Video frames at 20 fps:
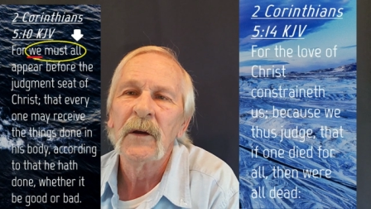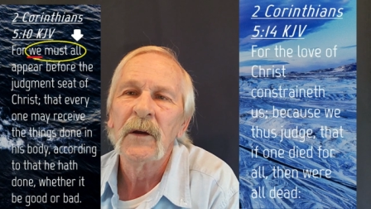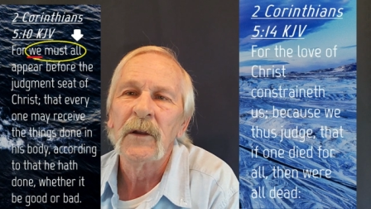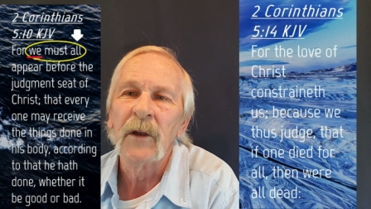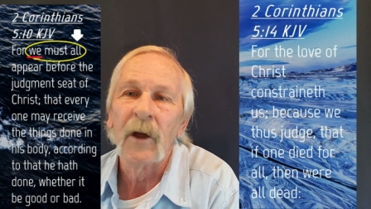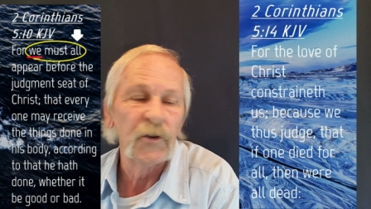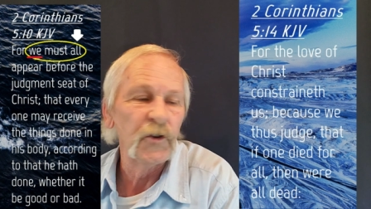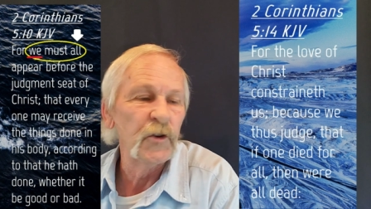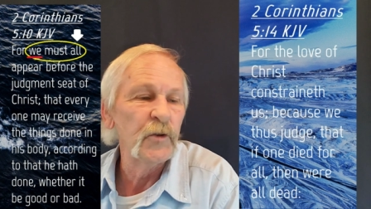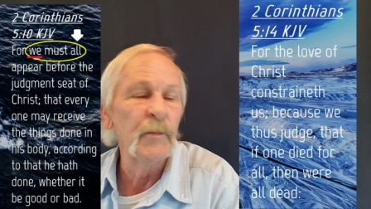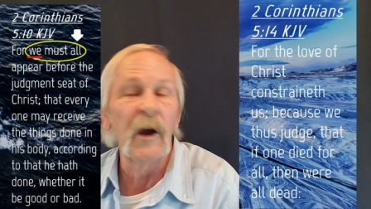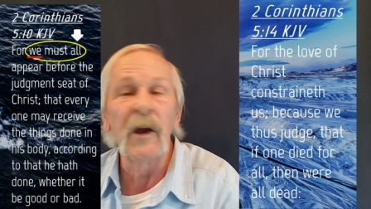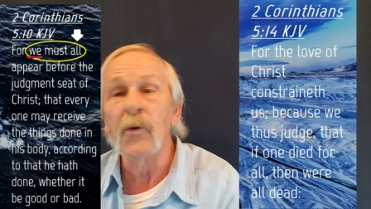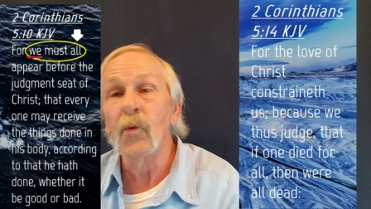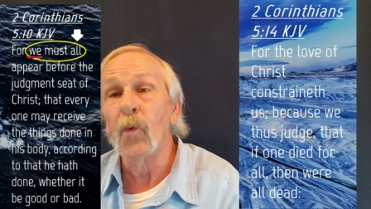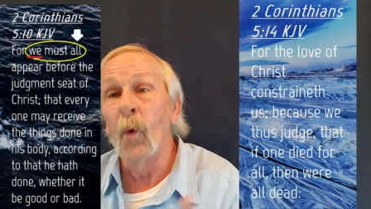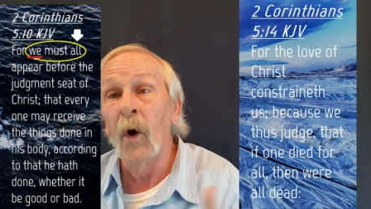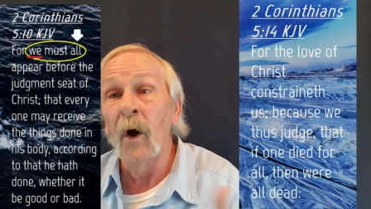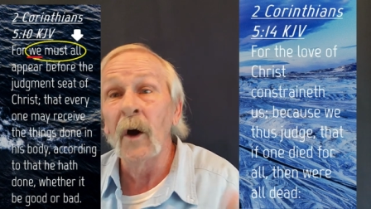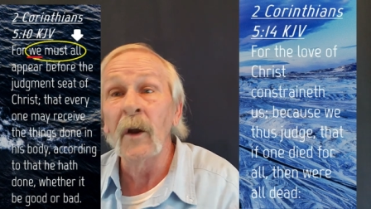Now you may
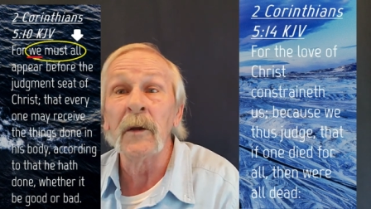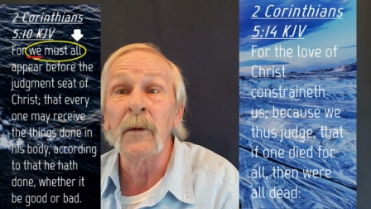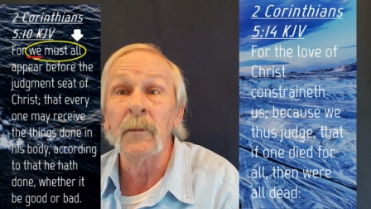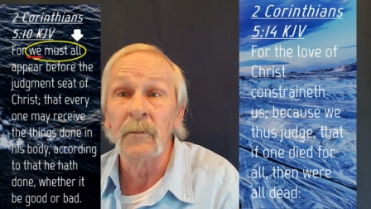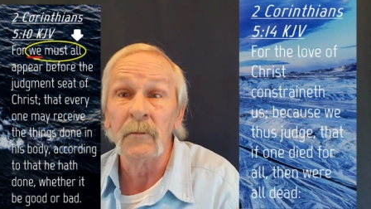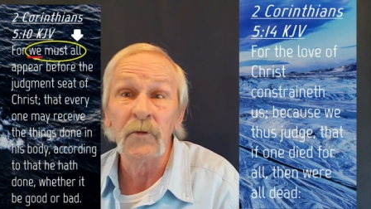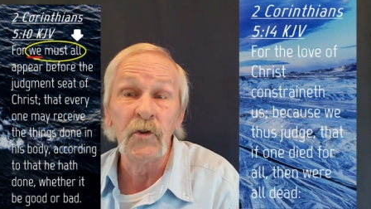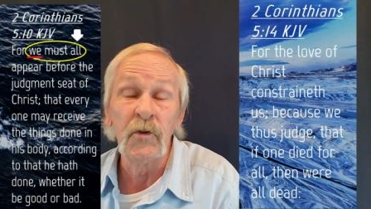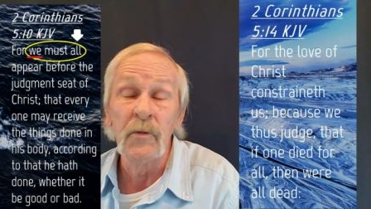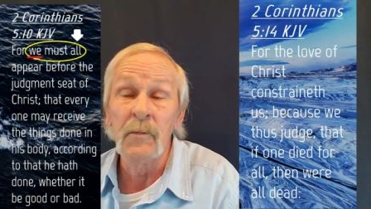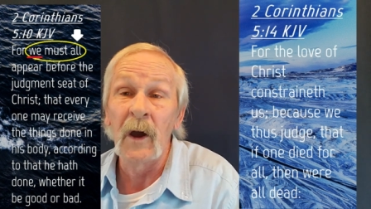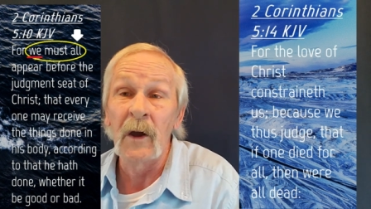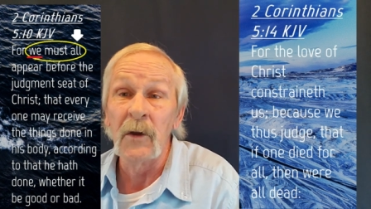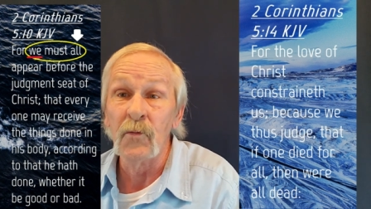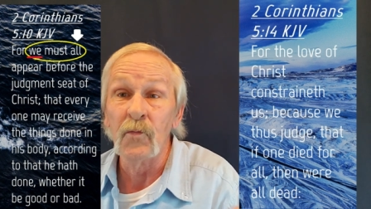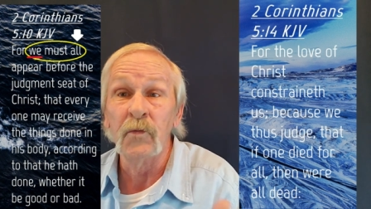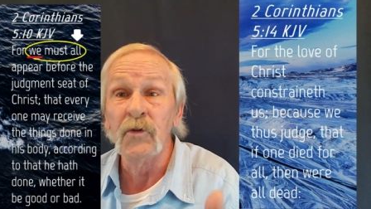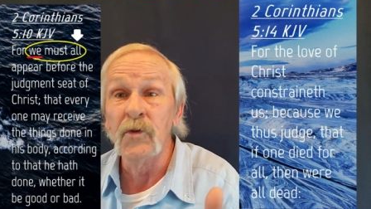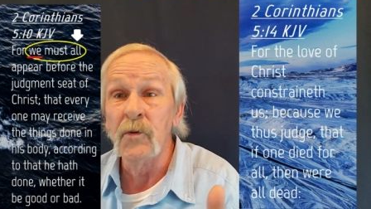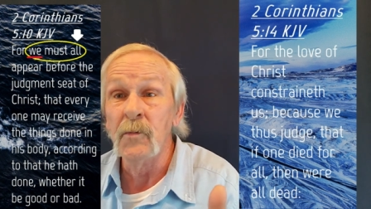want him, you
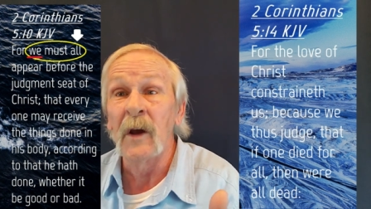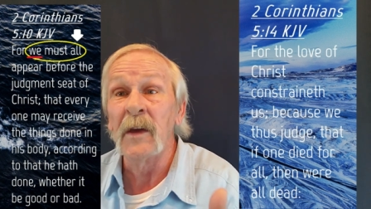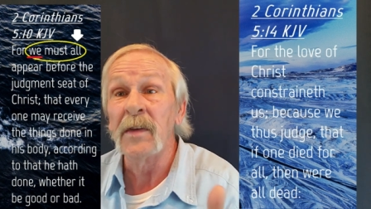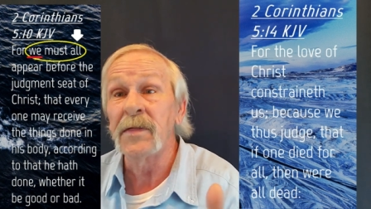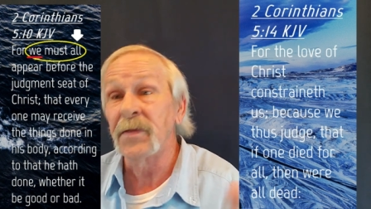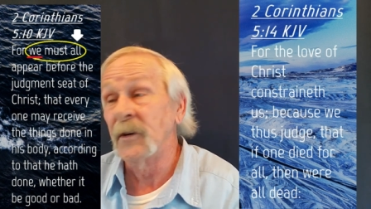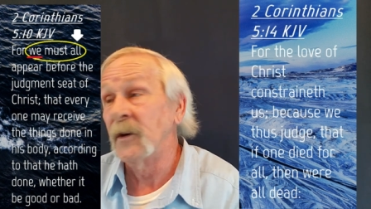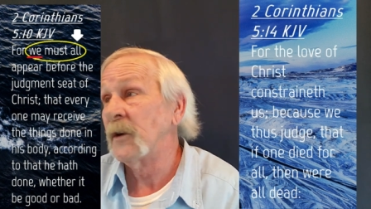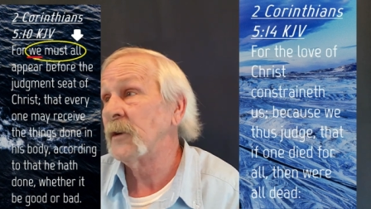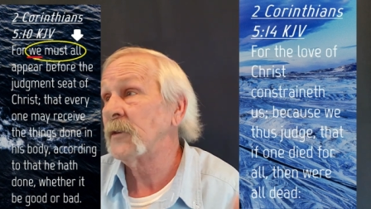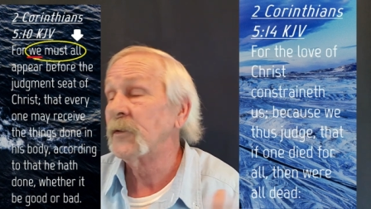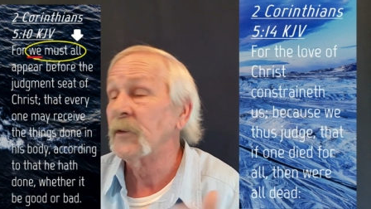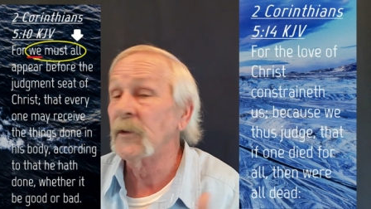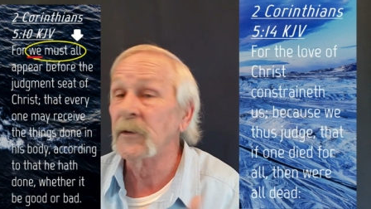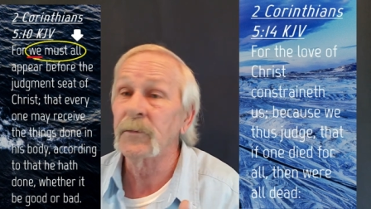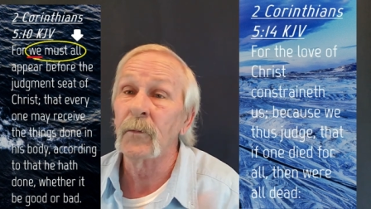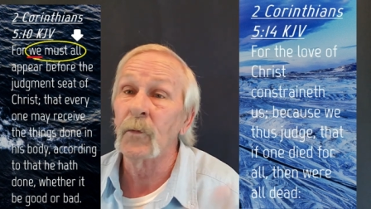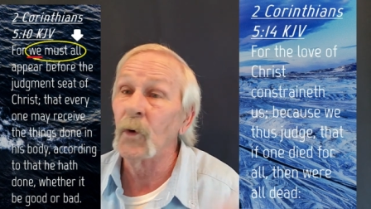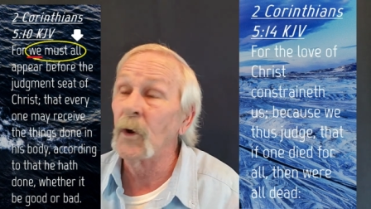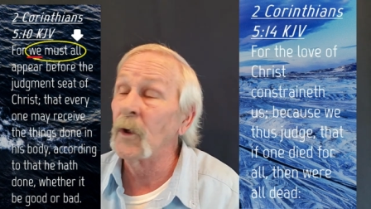may think
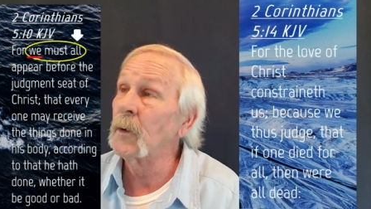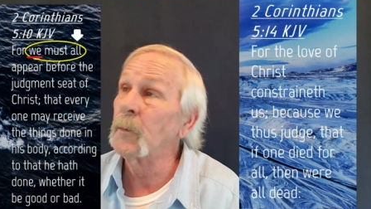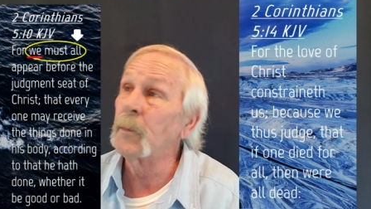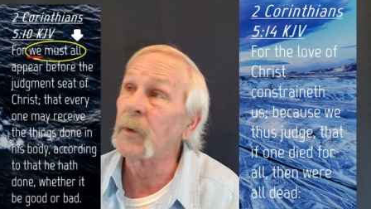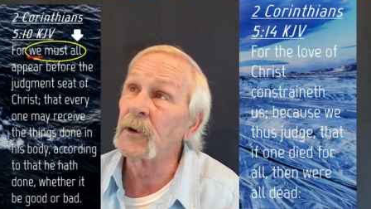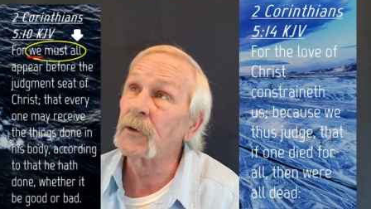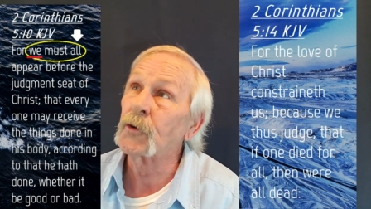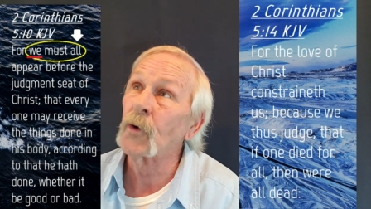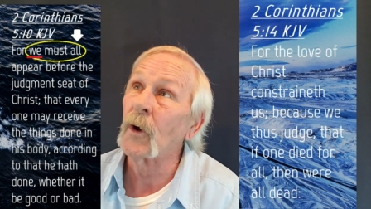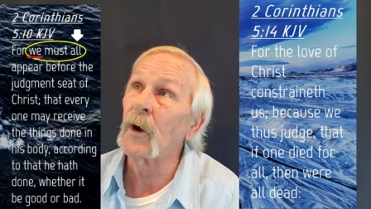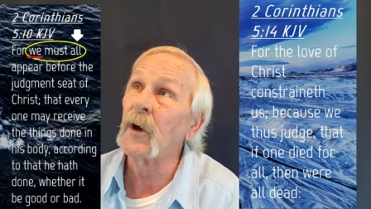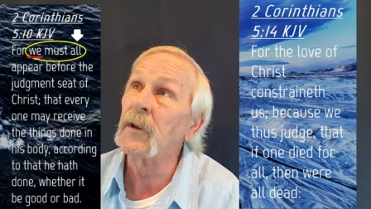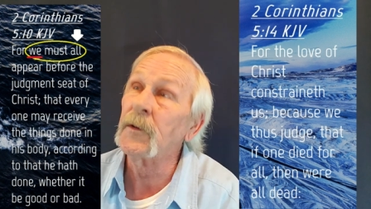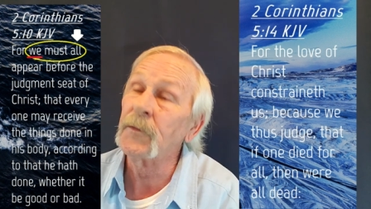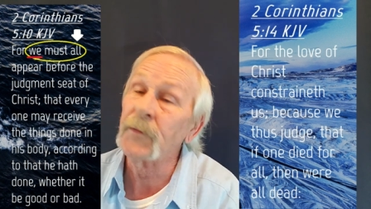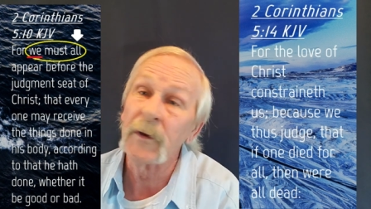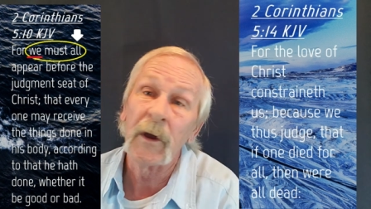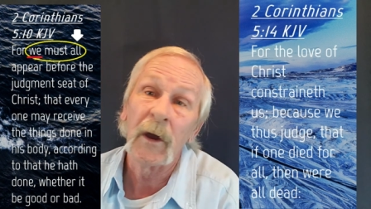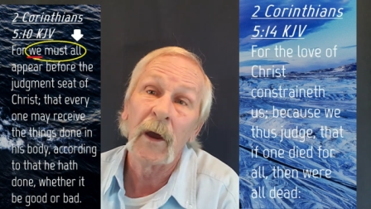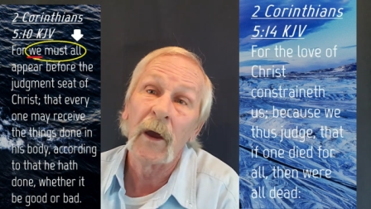that, well, it would have been great
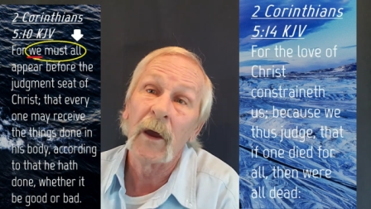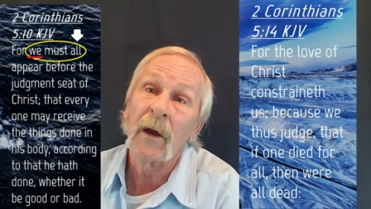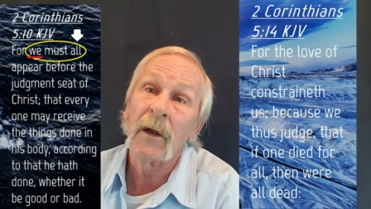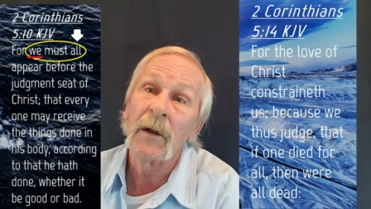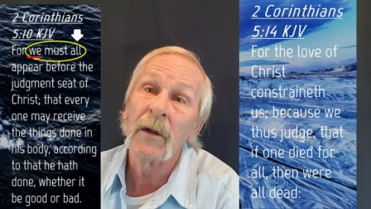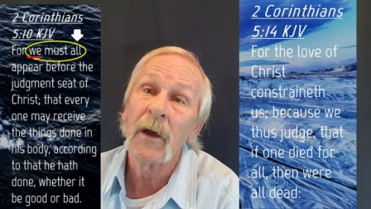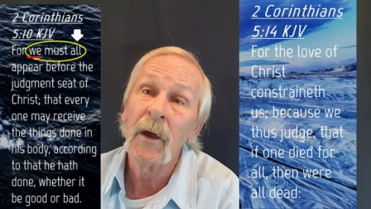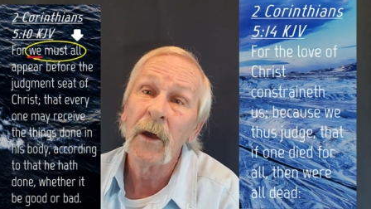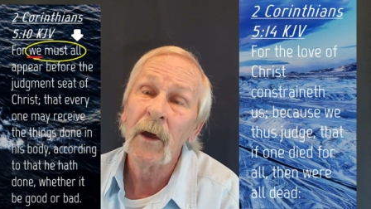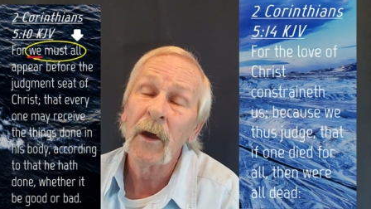if he had,